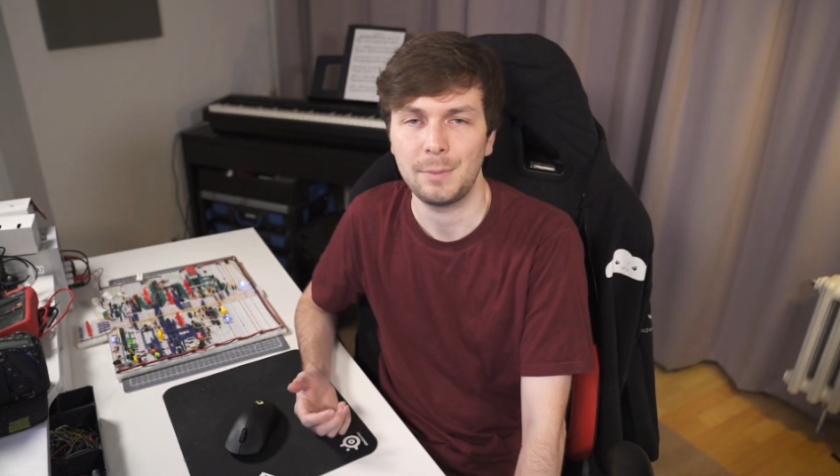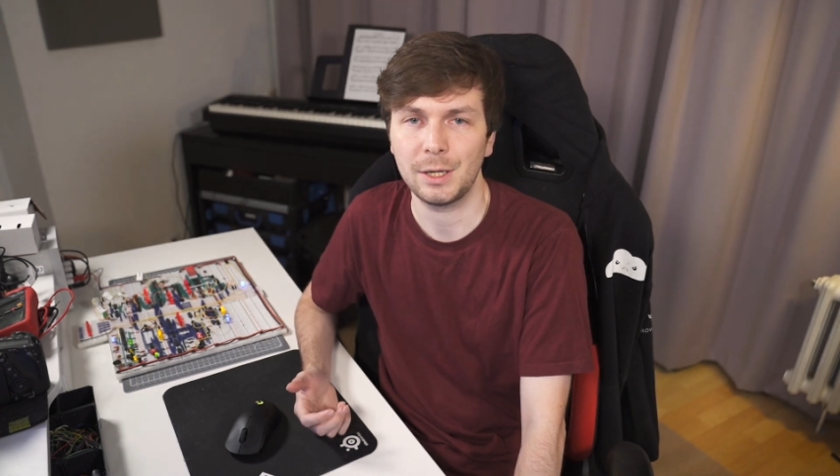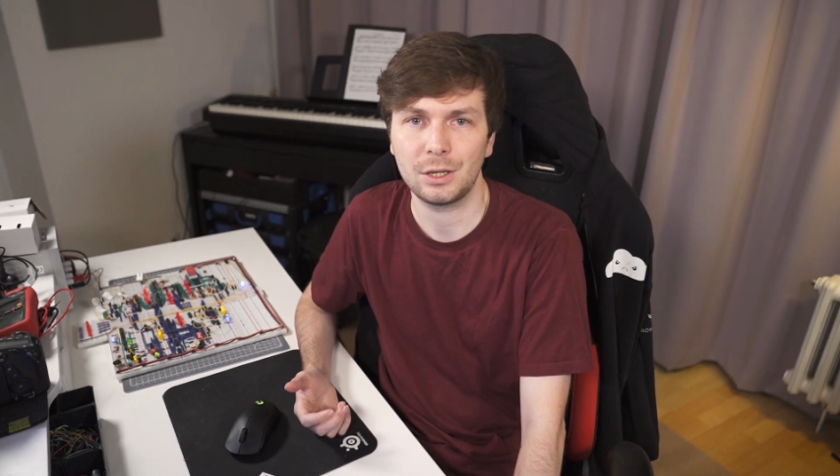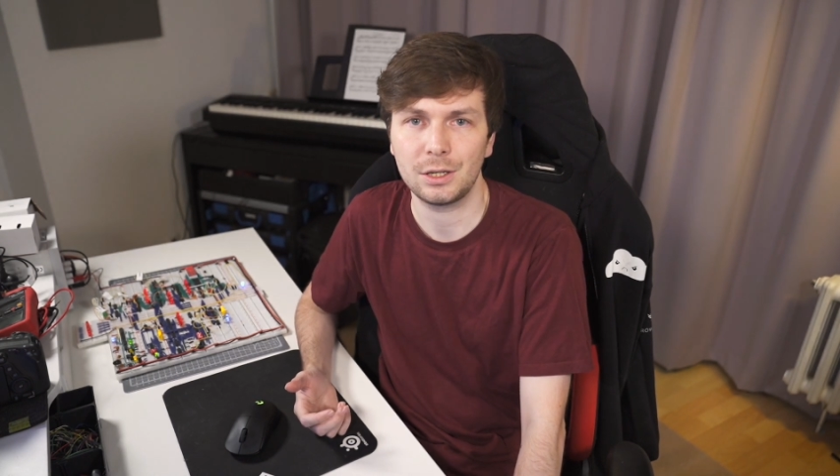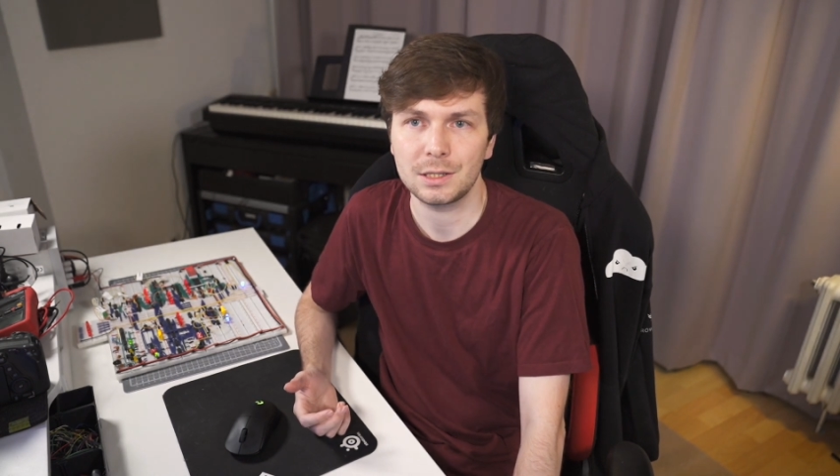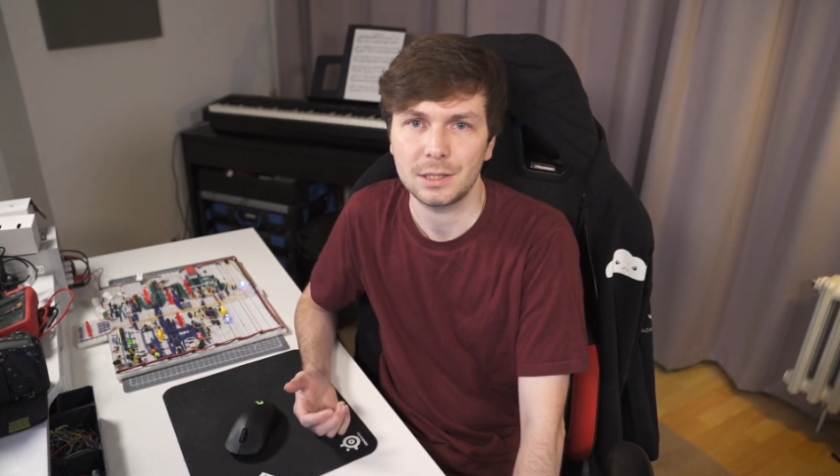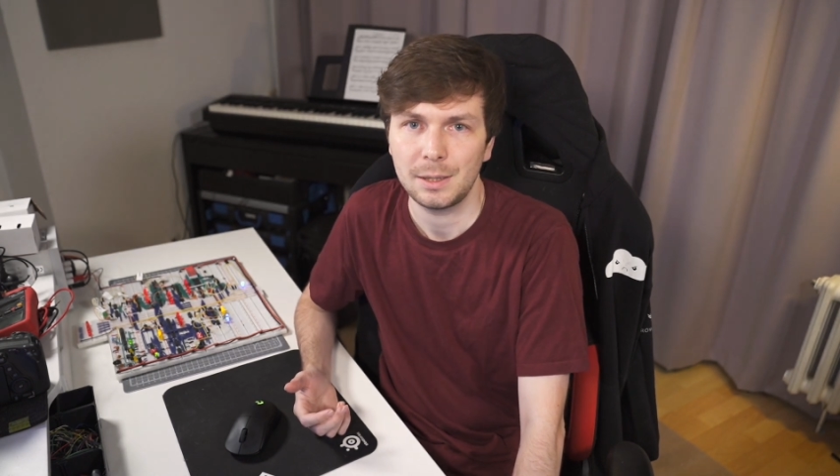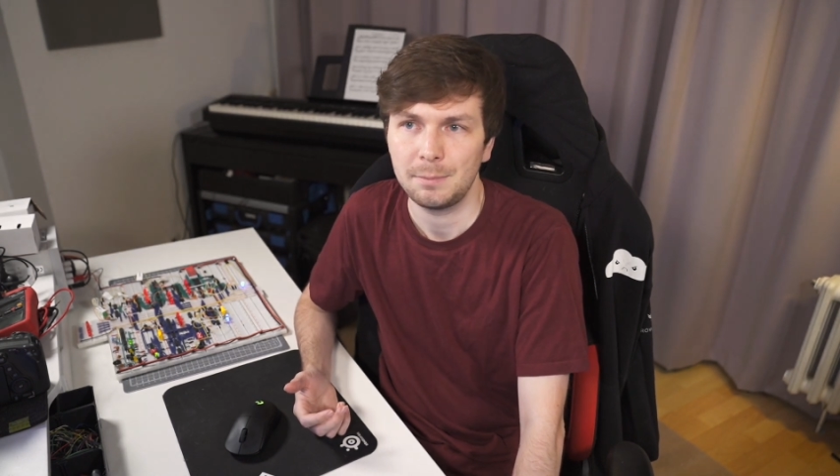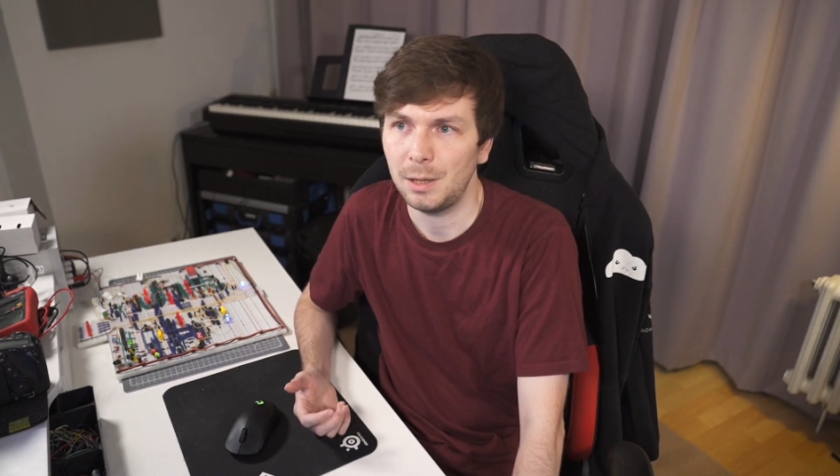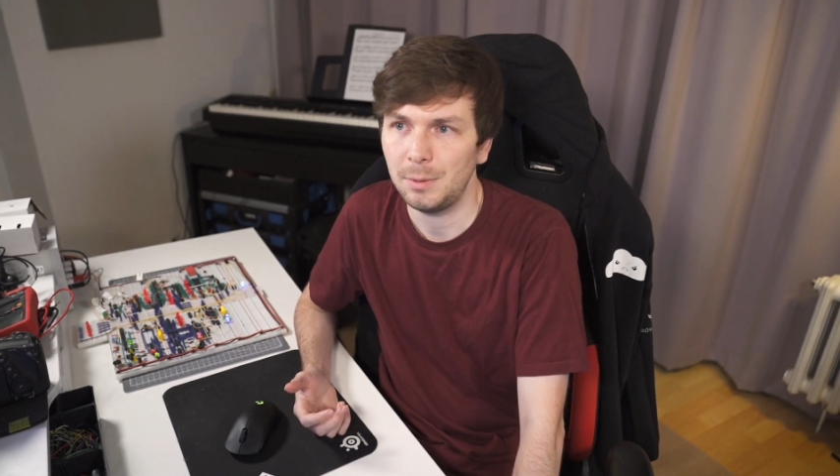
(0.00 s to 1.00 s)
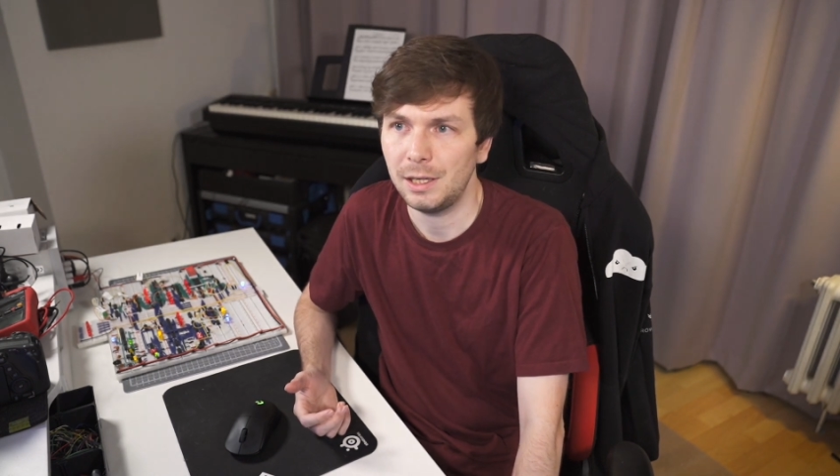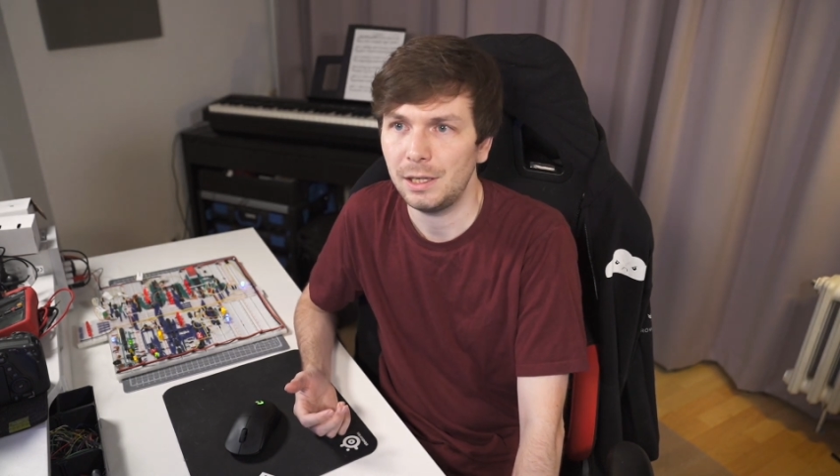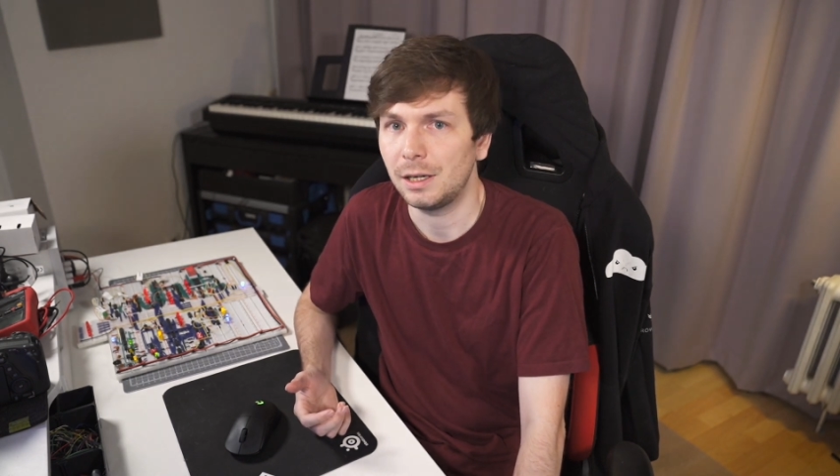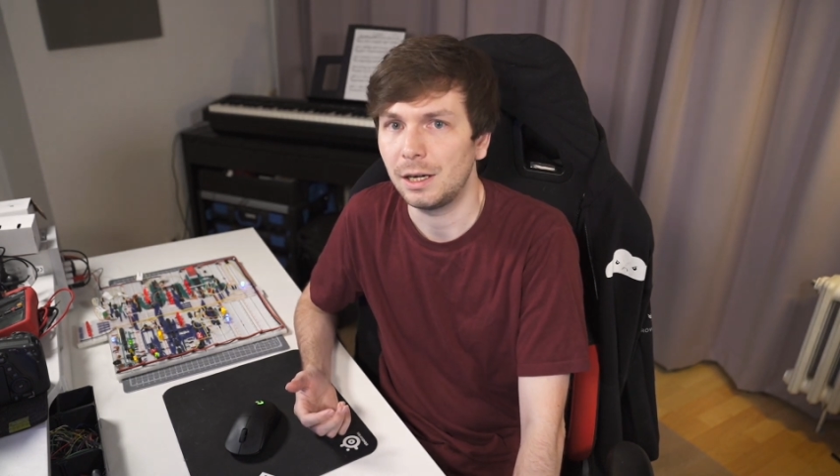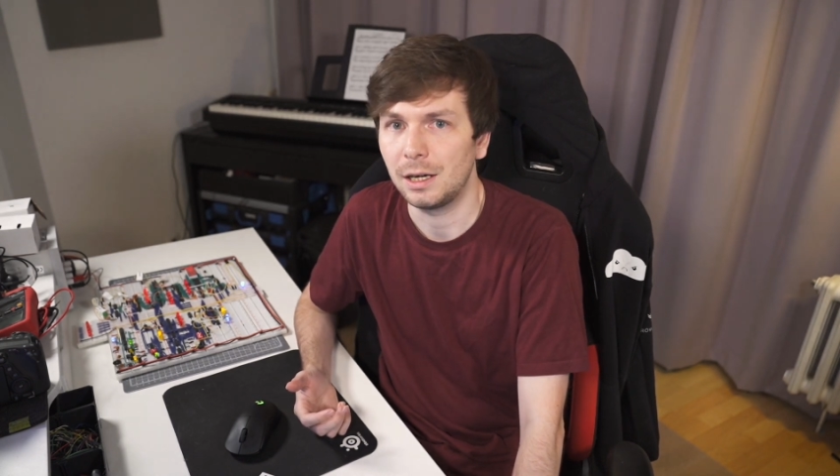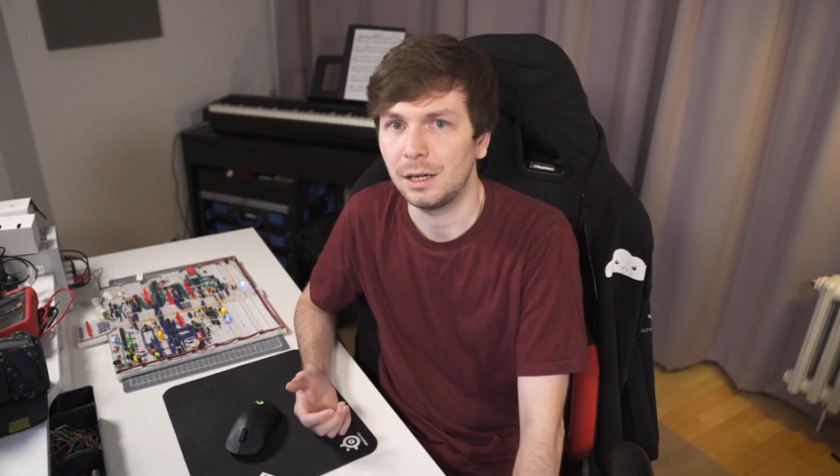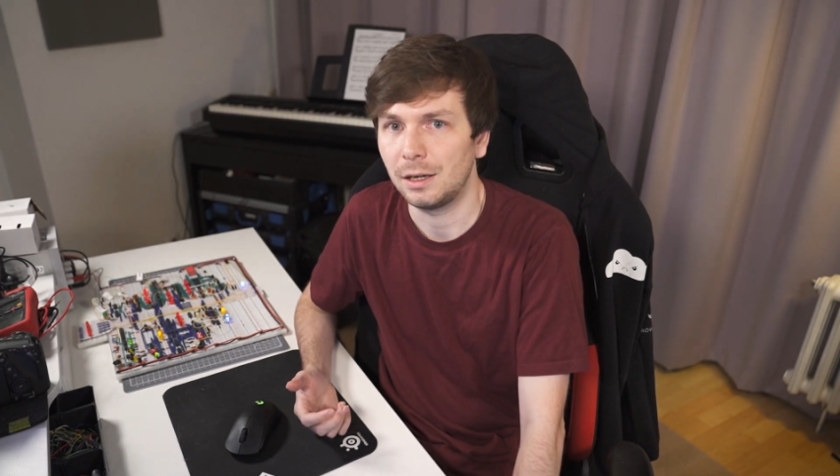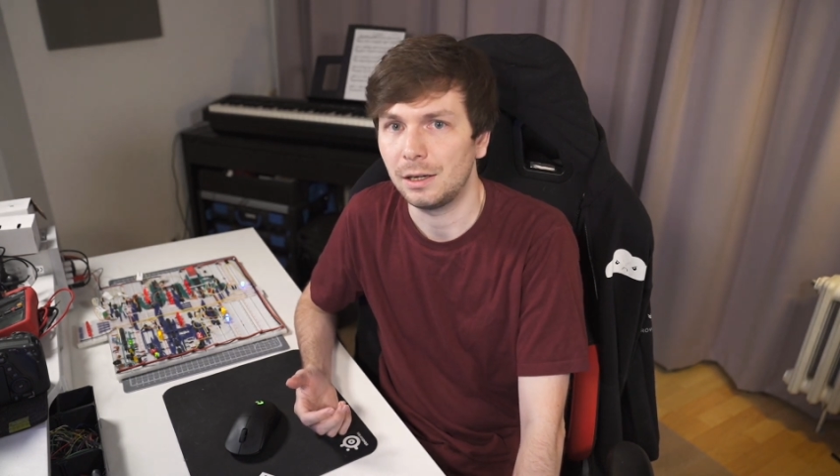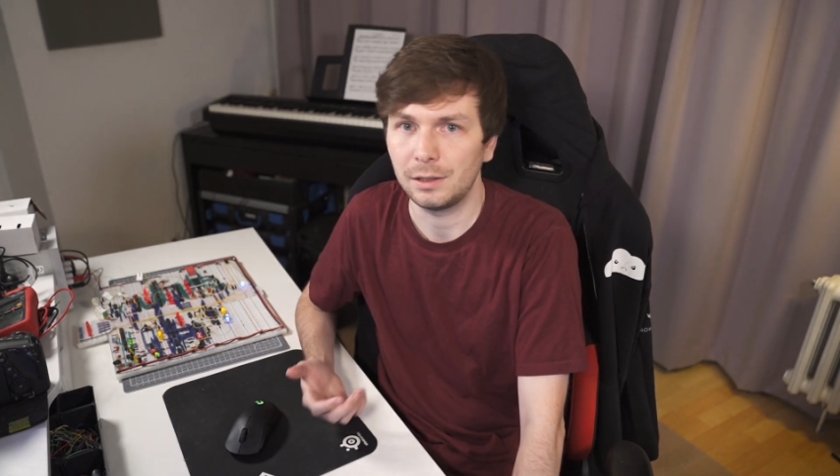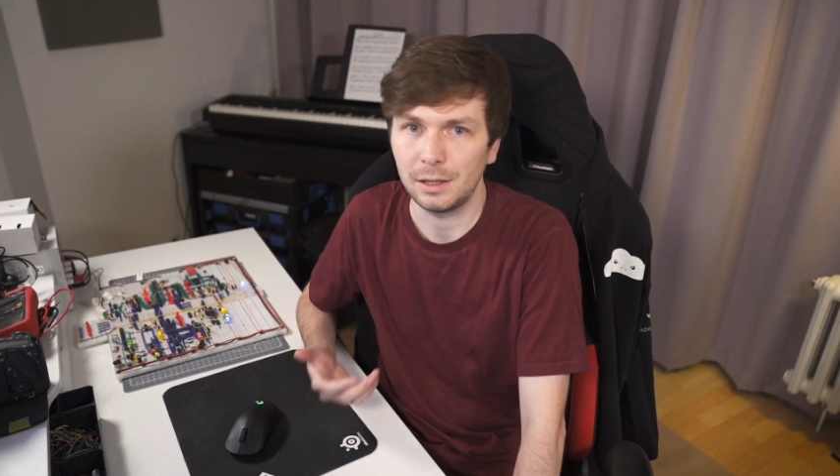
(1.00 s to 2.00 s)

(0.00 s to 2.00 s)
because maybe uh,